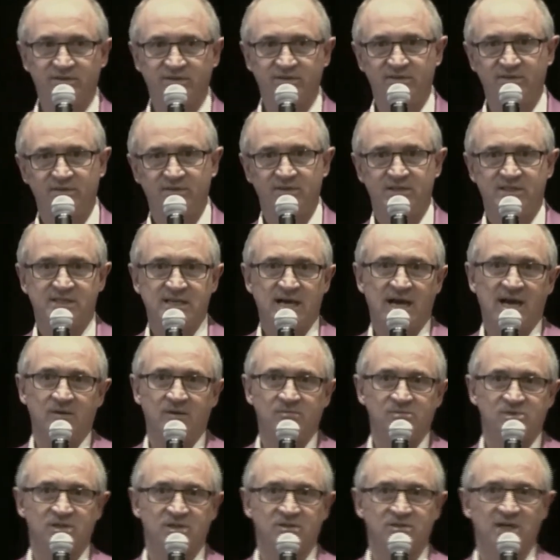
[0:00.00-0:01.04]
times
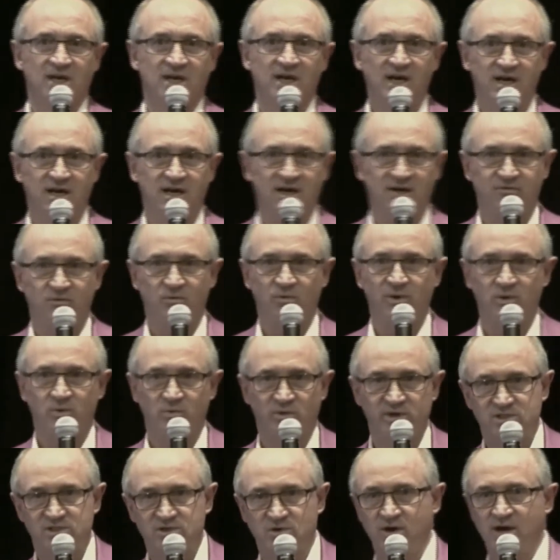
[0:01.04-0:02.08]
are tough, we
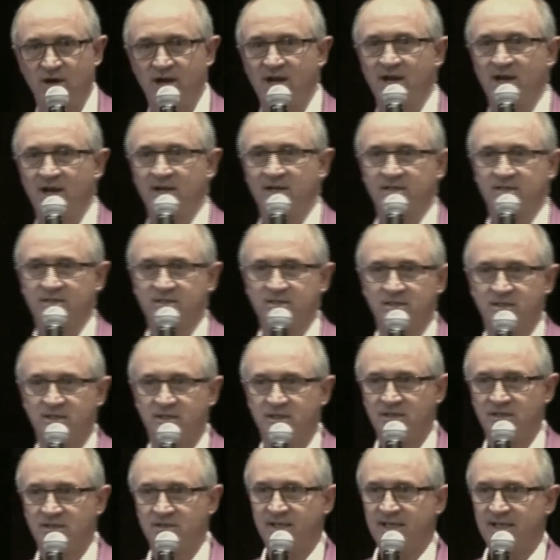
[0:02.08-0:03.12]
retract.
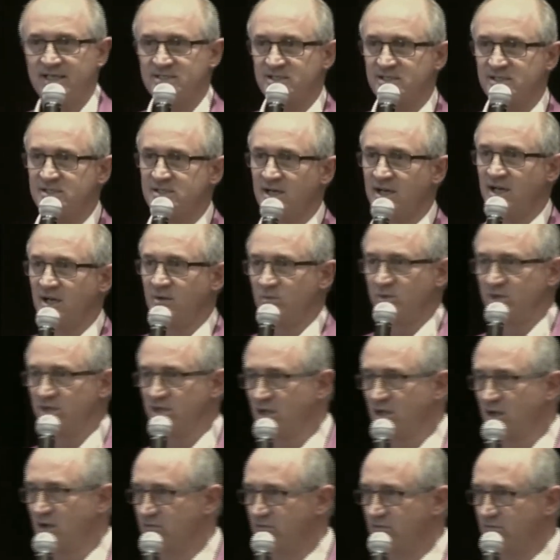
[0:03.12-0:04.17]
That's the time when you go
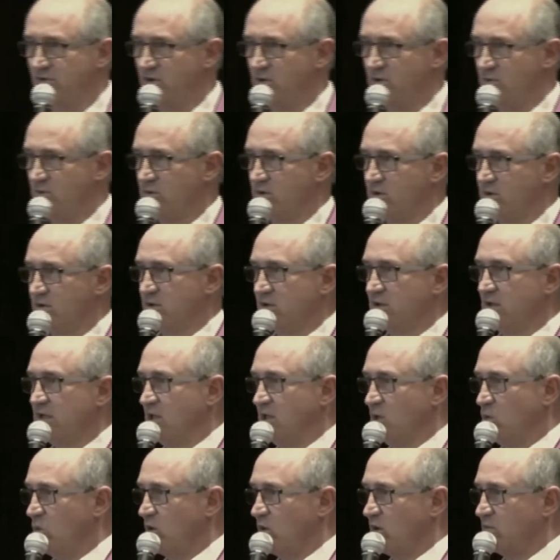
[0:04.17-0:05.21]
forward.
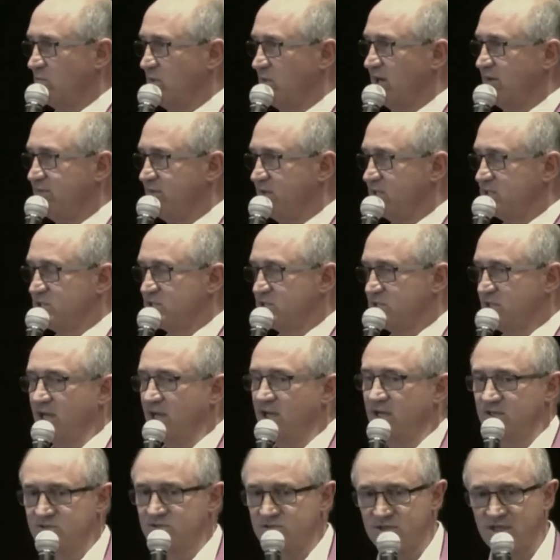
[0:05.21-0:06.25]
Warren Buffett
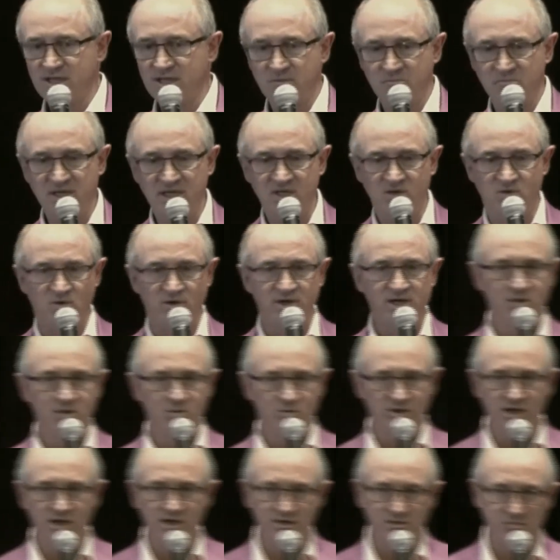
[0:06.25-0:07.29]
says, be greedy when
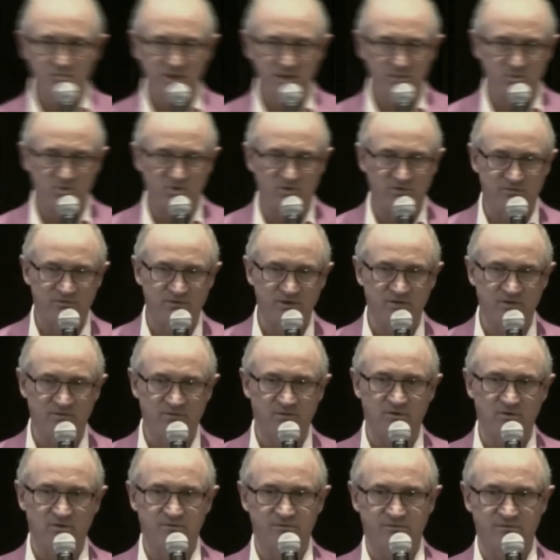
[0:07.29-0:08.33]
other people are fearful
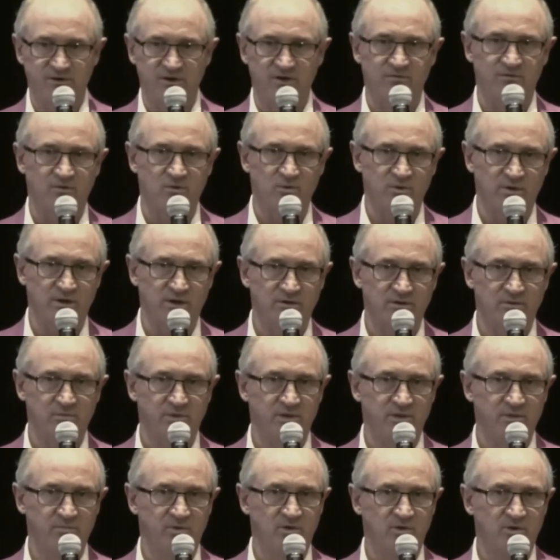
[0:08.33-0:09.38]
and when other
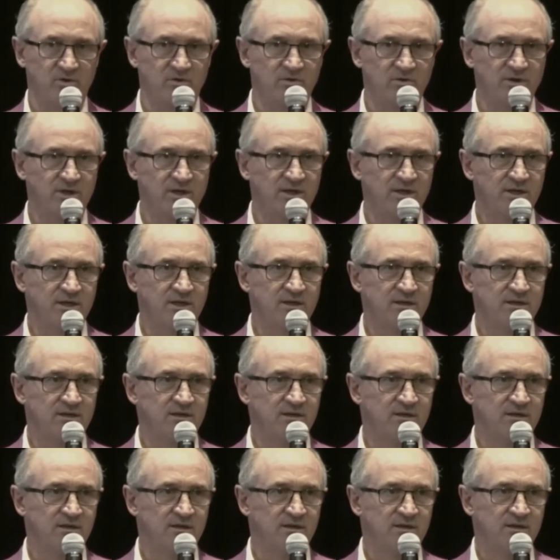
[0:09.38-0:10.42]
people are greedy.
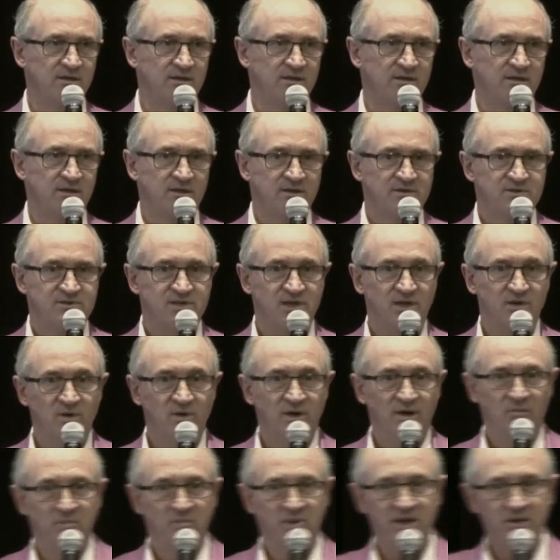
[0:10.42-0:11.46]
So
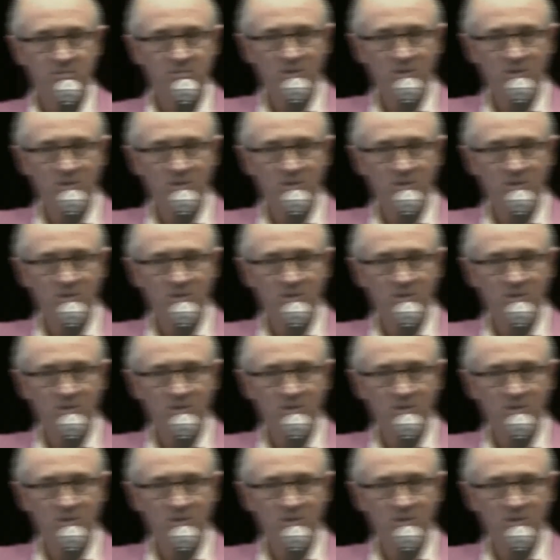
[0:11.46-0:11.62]
people were